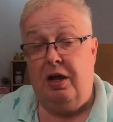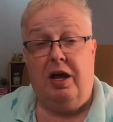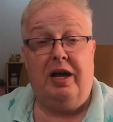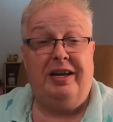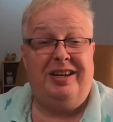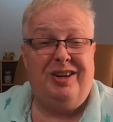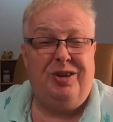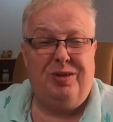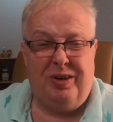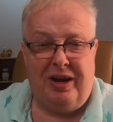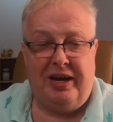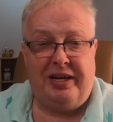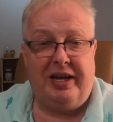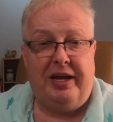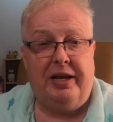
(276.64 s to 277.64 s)
I know,
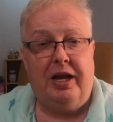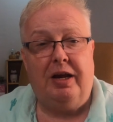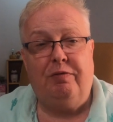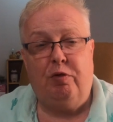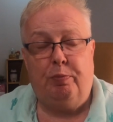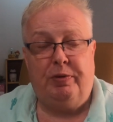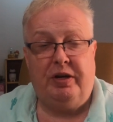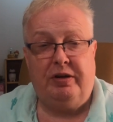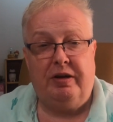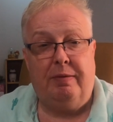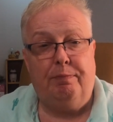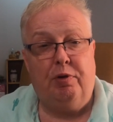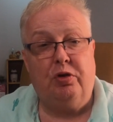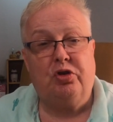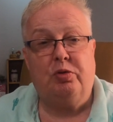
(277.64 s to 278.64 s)
again, I repeat,
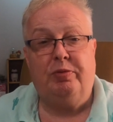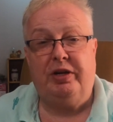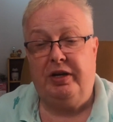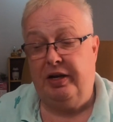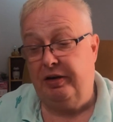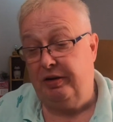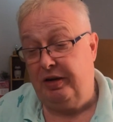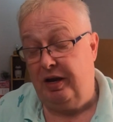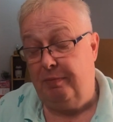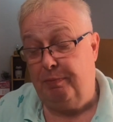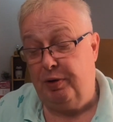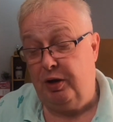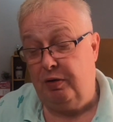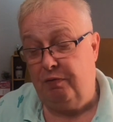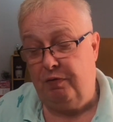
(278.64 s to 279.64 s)
I'm possibly going to get
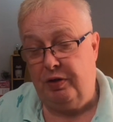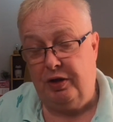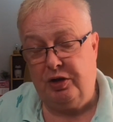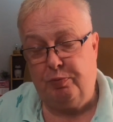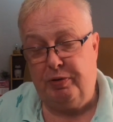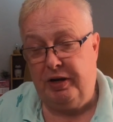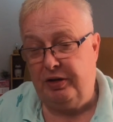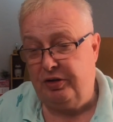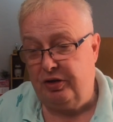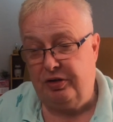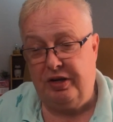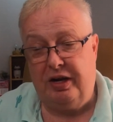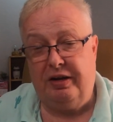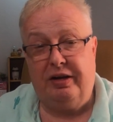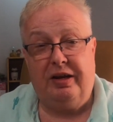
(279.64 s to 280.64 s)
burnt for this, but I
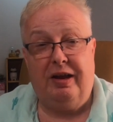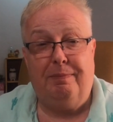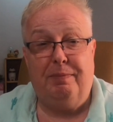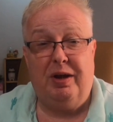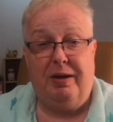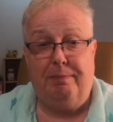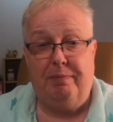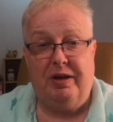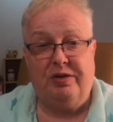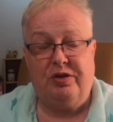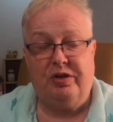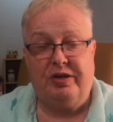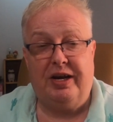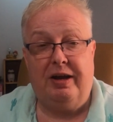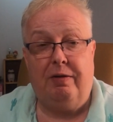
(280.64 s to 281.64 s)
just had to get my
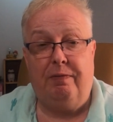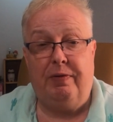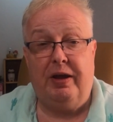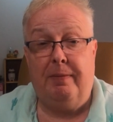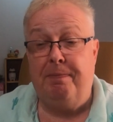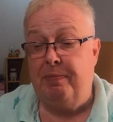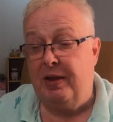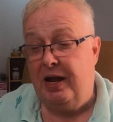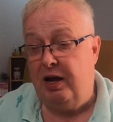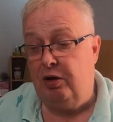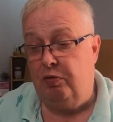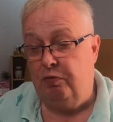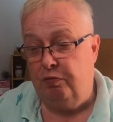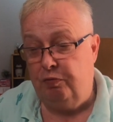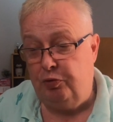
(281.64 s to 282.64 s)
message out there,
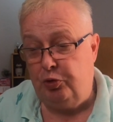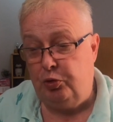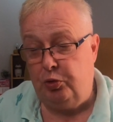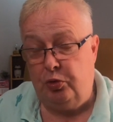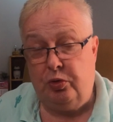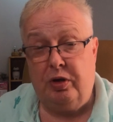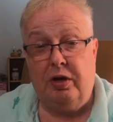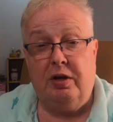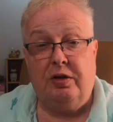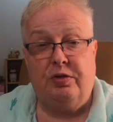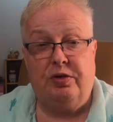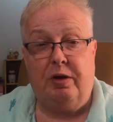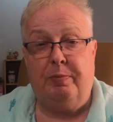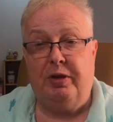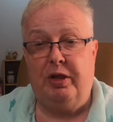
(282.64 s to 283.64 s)
how rude
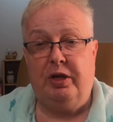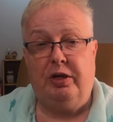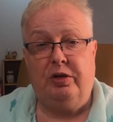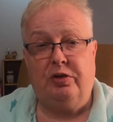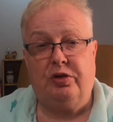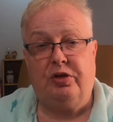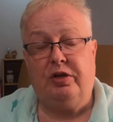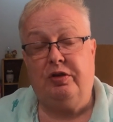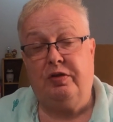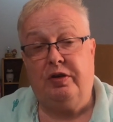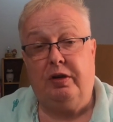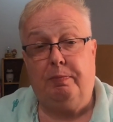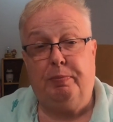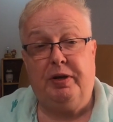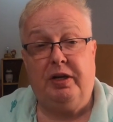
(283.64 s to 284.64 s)
some of these
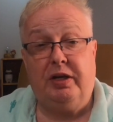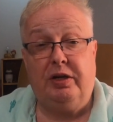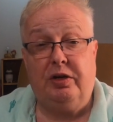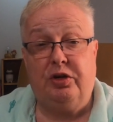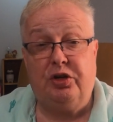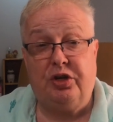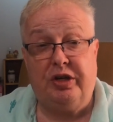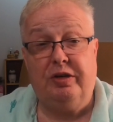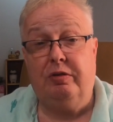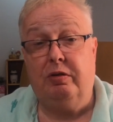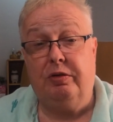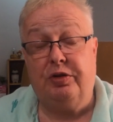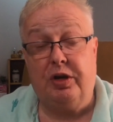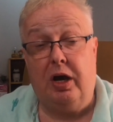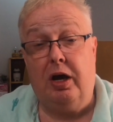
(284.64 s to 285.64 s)
CCP
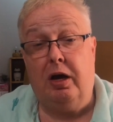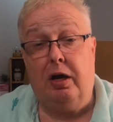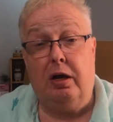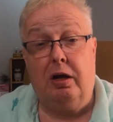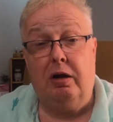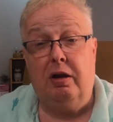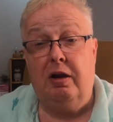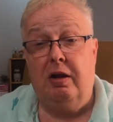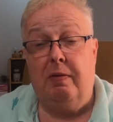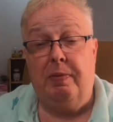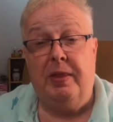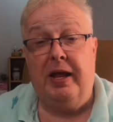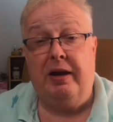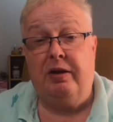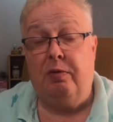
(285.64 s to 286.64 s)
shills are,
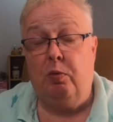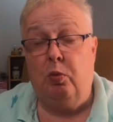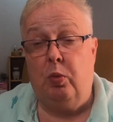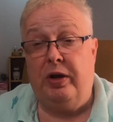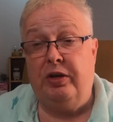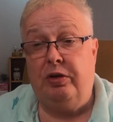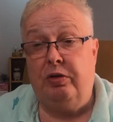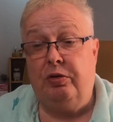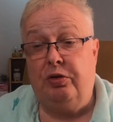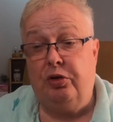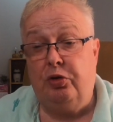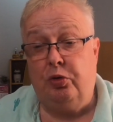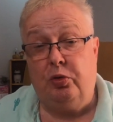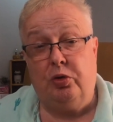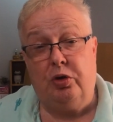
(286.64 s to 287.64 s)
that when you
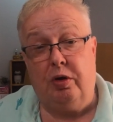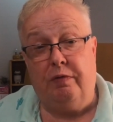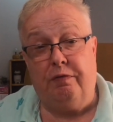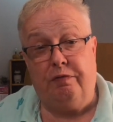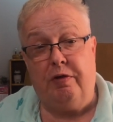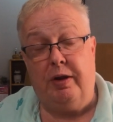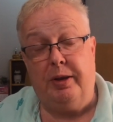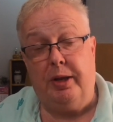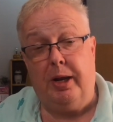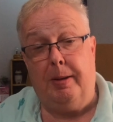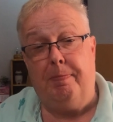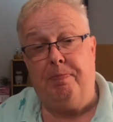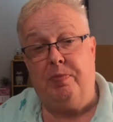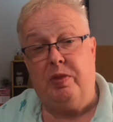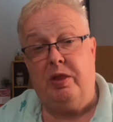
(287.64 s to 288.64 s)
do confront
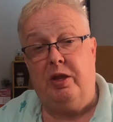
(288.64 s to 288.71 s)
them,